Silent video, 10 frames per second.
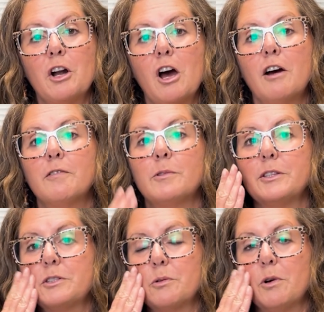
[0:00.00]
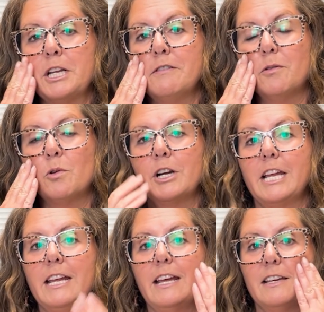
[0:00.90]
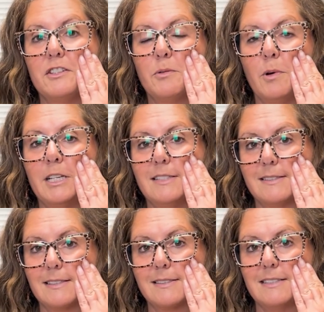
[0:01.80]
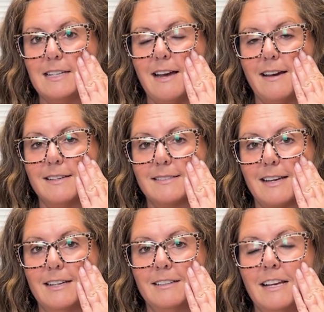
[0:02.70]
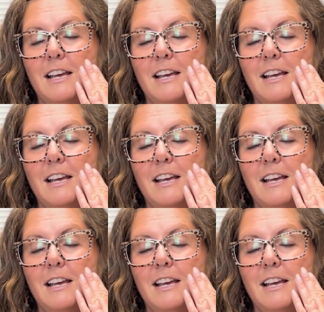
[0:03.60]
off with twenty forty and twenty sixty eyesight.